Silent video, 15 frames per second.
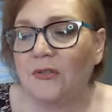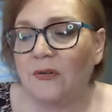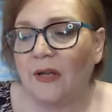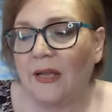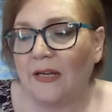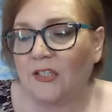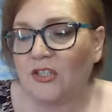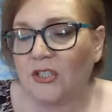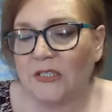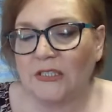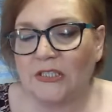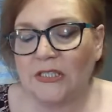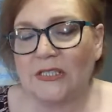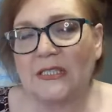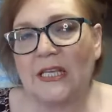to
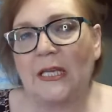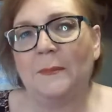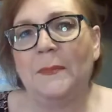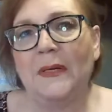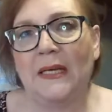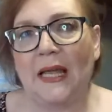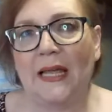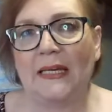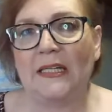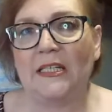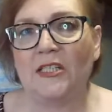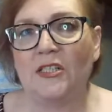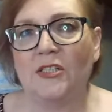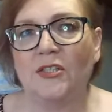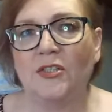actually just keep
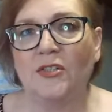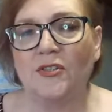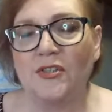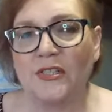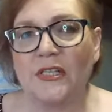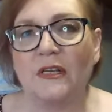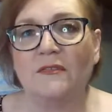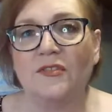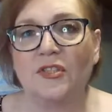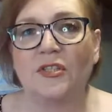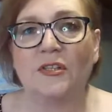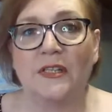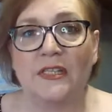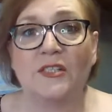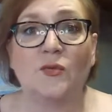aligning yourself
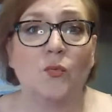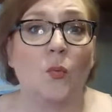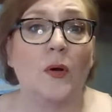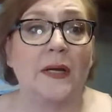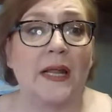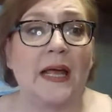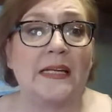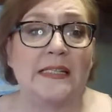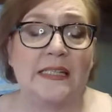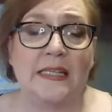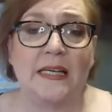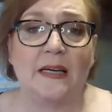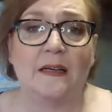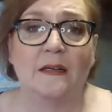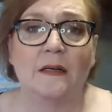to this one
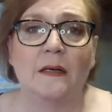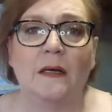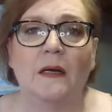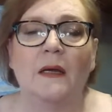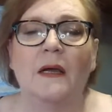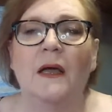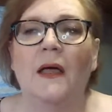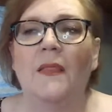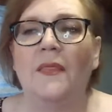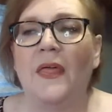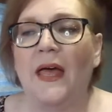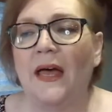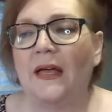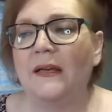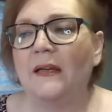idea
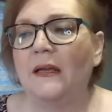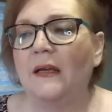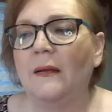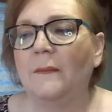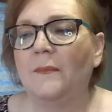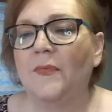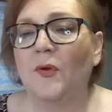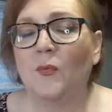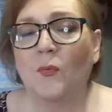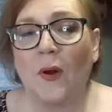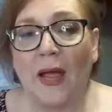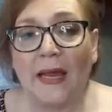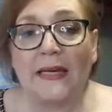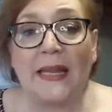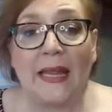that the
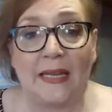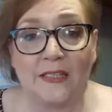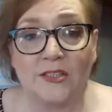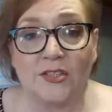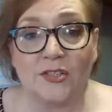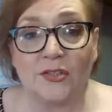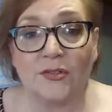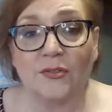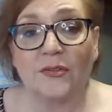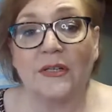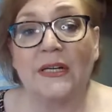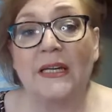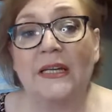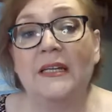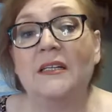right answer
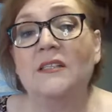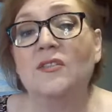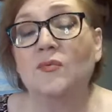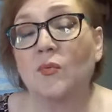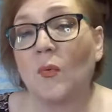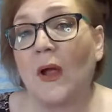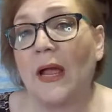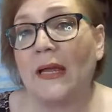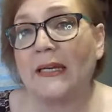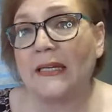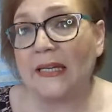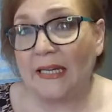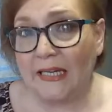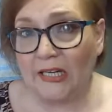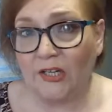is right
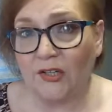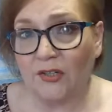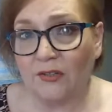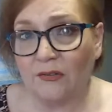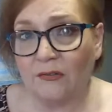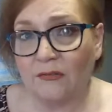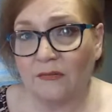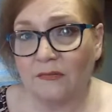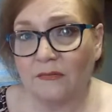here.